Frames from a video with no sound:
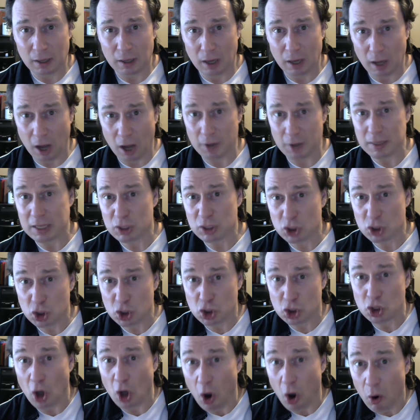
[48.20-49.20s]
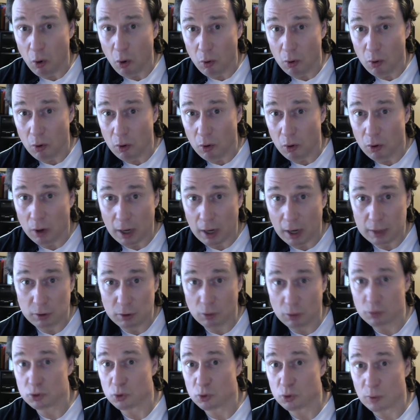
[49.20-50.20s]
on this show? I
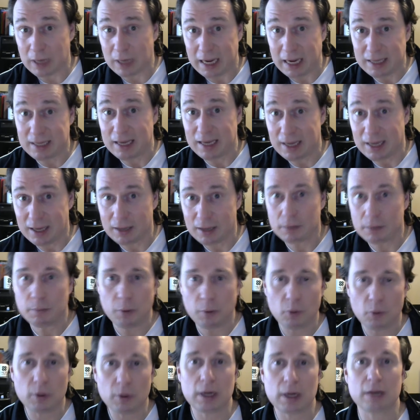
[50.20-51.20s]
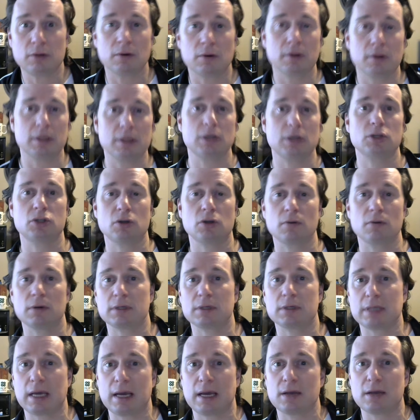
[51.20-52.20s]
told you what I did, but what I do on this show
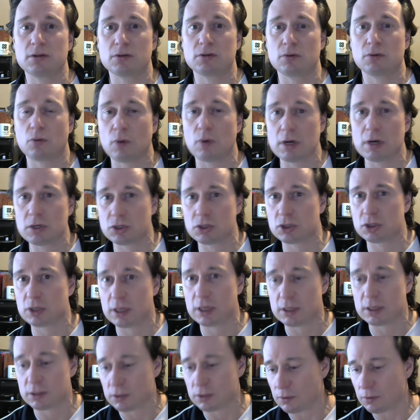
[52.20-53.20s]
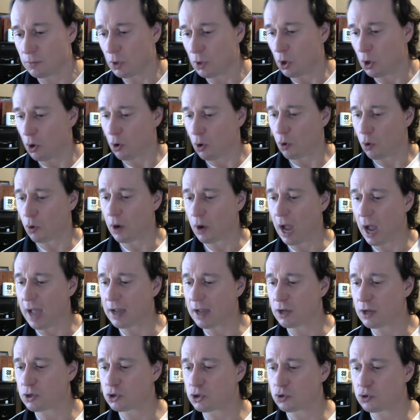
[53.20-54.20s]
is I answer questions or I
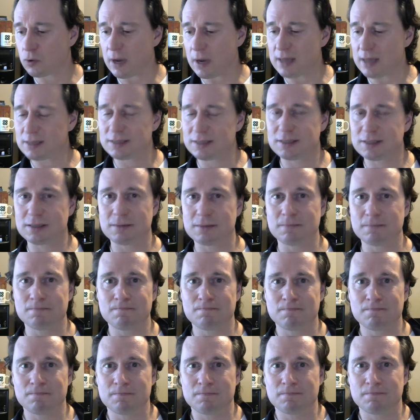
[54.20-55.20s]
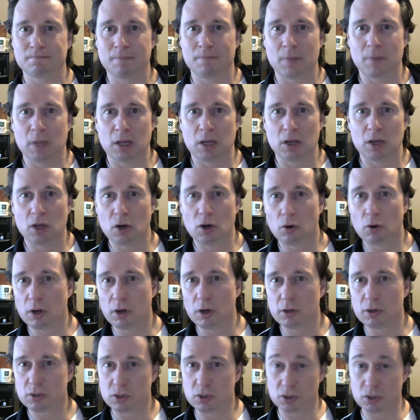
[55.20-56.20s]
address,
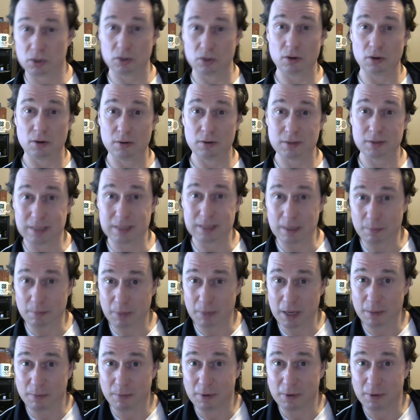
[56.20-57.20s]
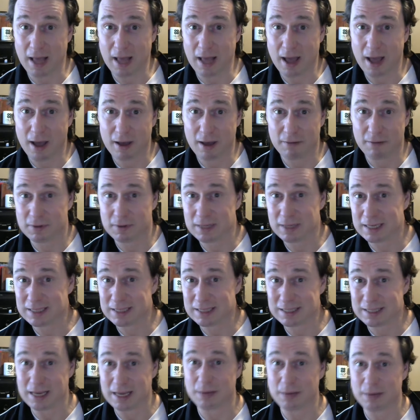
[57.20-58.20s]
concerns that people have and they
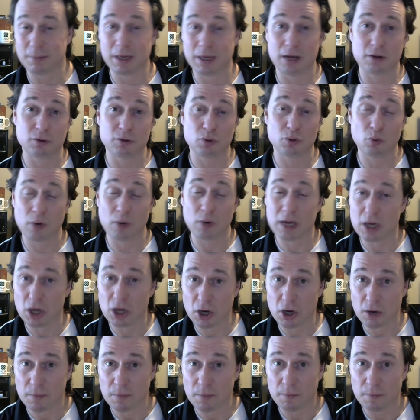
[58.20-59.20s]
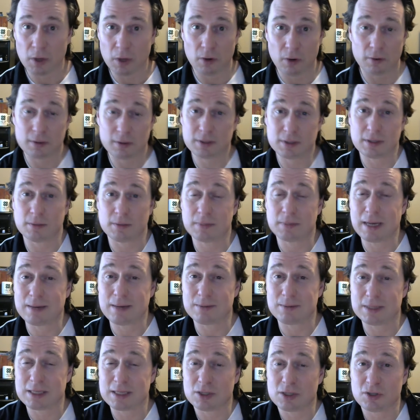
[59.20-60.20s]
send me on Twitter, or
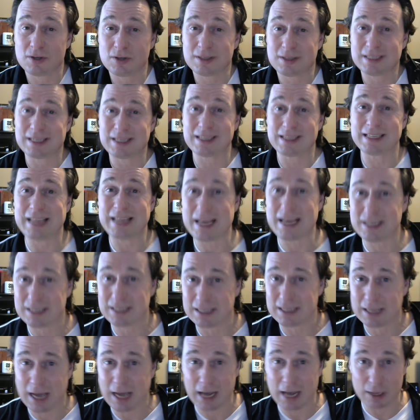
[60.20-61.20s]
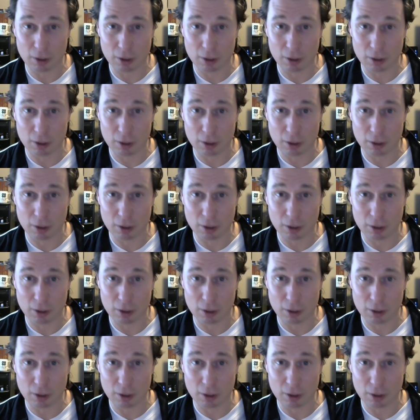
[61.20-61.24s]
sometimes it's just a lesson I